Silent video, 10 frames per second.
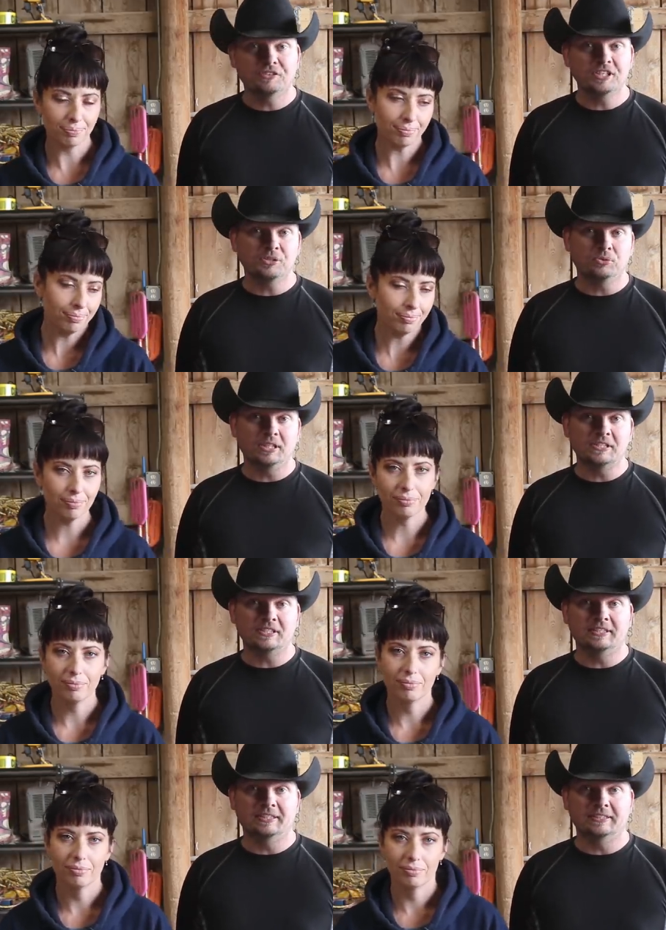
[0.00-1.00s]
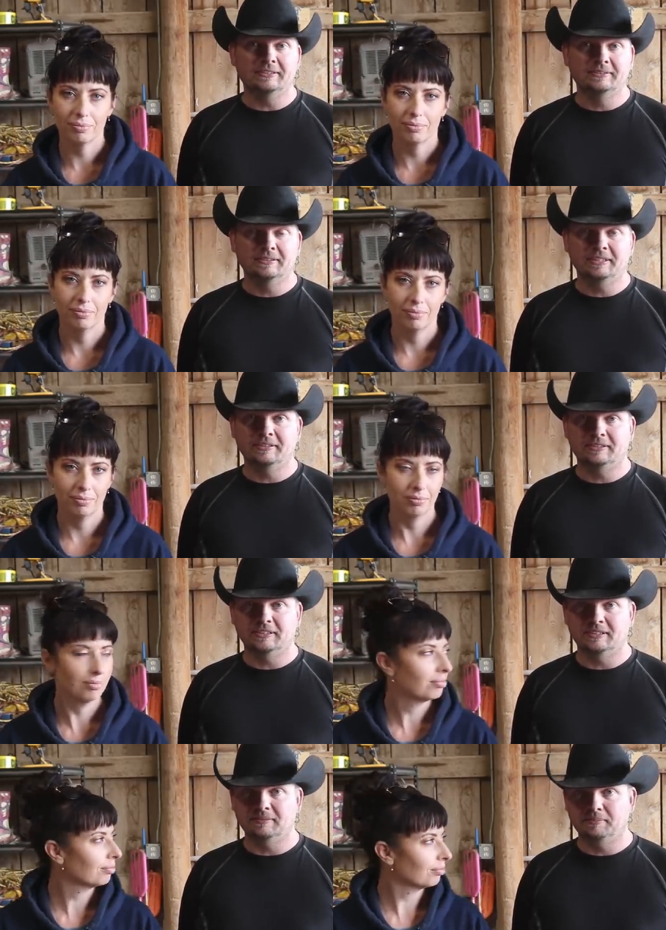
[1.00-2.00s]
Speaker 1: fun as it was, uh,
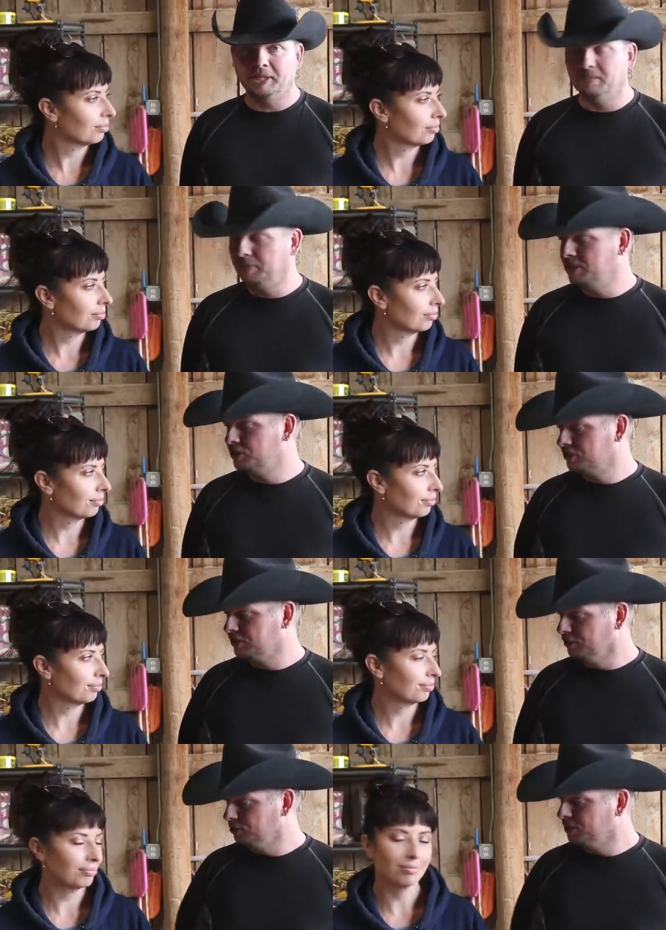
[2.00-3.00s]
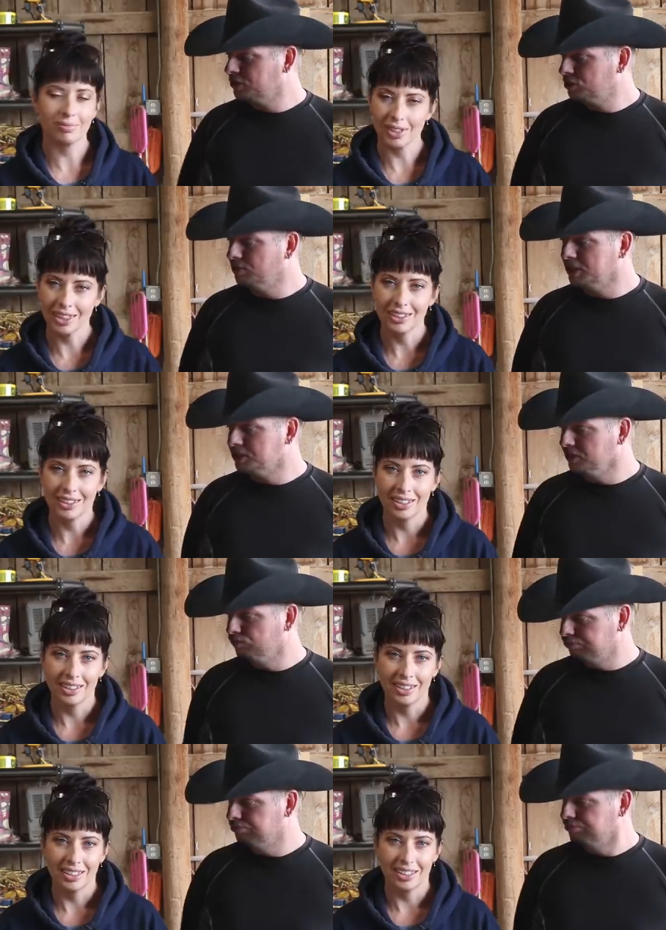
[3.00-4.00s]
it uh, might have been just a little bit too much of the,
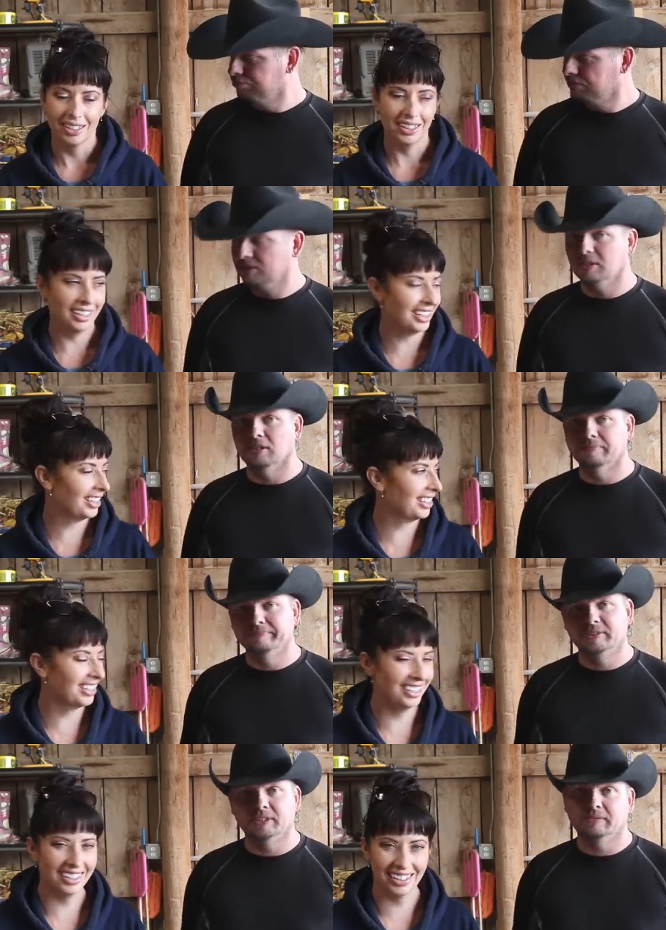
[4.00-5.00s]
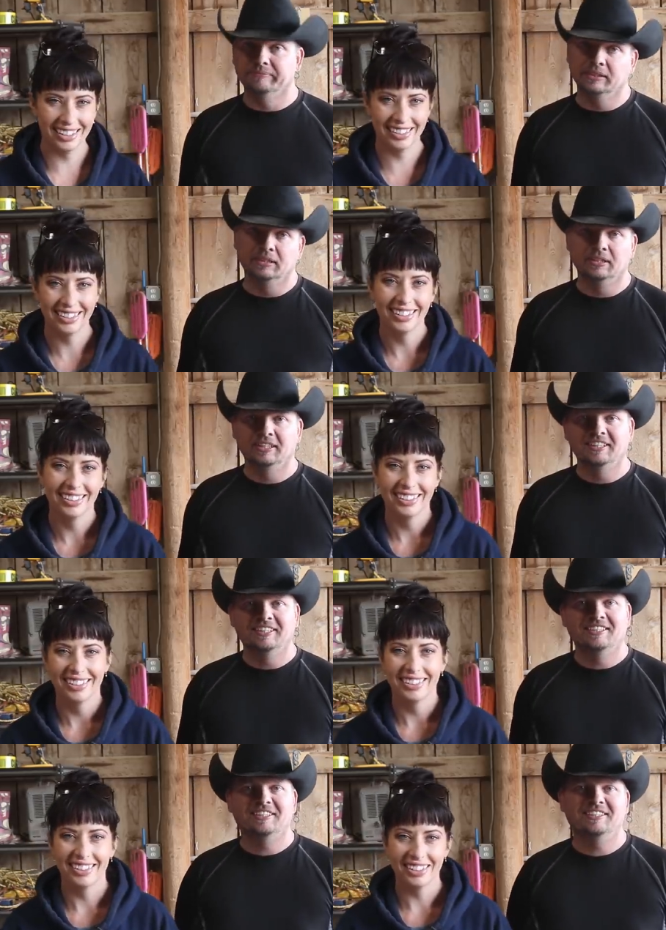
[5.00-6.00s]
brrr, you know, so.
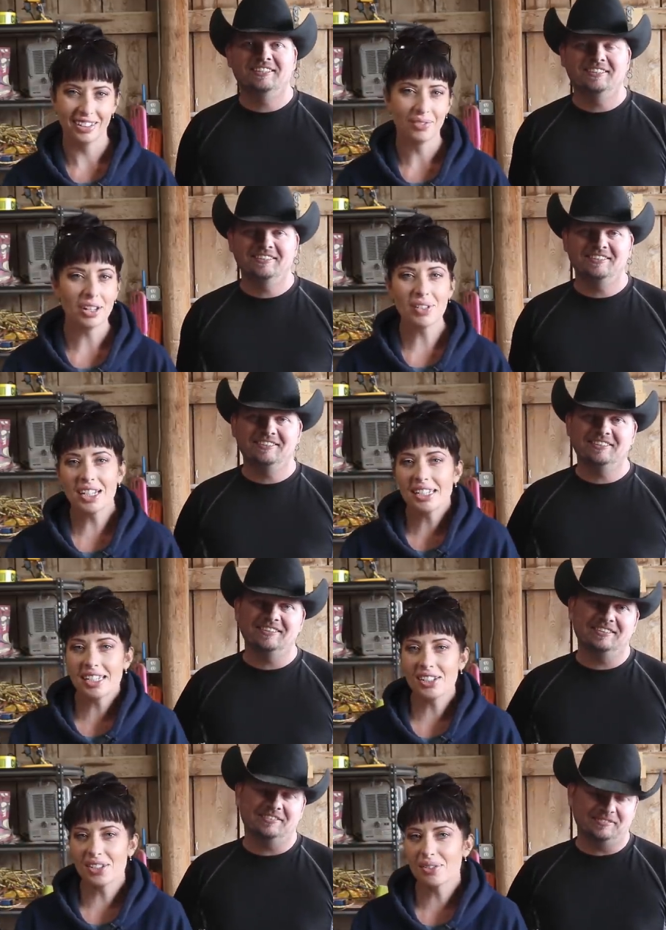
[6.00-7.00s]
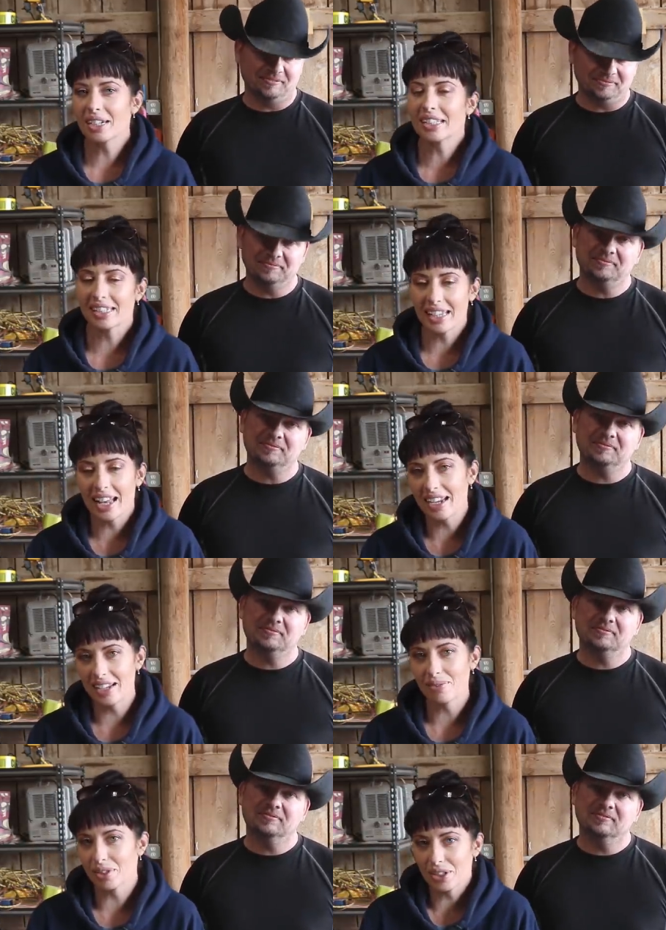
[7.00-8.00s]
Speaker 2: Um, I mean, it did do what it said
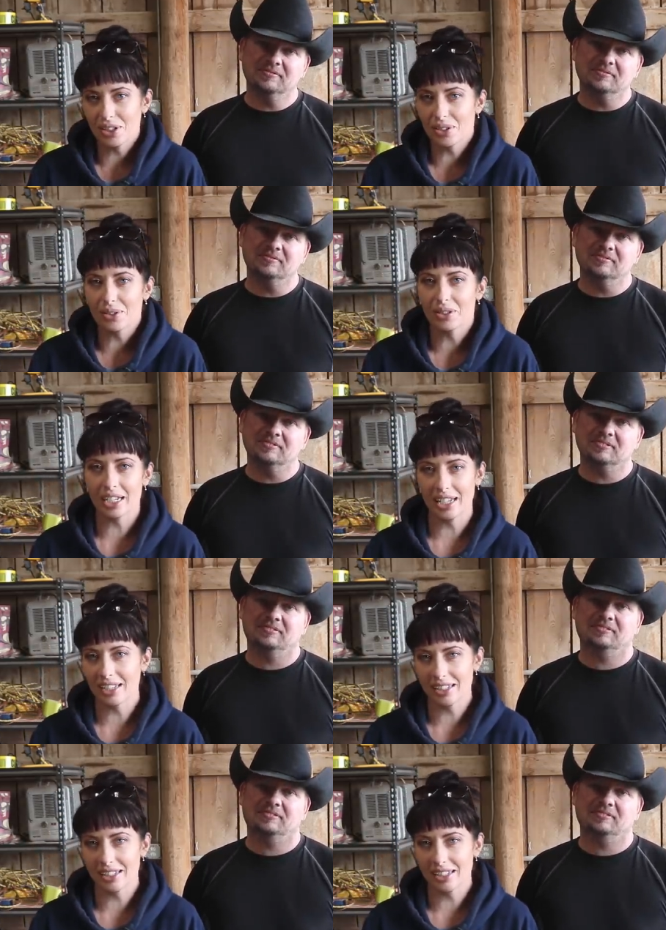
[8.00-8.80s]
it would do. It,